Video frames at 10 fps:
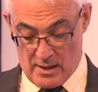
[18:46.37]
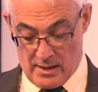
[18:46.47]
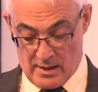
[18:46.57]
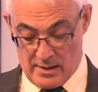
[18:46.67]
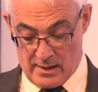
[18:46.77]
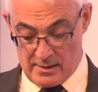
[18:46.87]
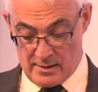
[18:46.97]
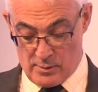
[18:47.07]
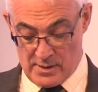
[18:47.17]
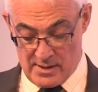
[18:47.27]

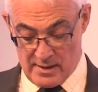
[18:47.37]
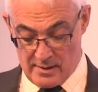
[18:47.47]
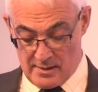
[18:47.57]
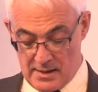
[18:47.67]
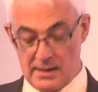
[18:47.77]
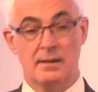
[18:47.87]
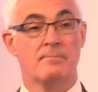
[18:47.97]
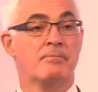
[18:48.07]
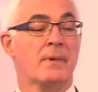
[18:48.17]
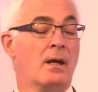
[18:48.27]
2019.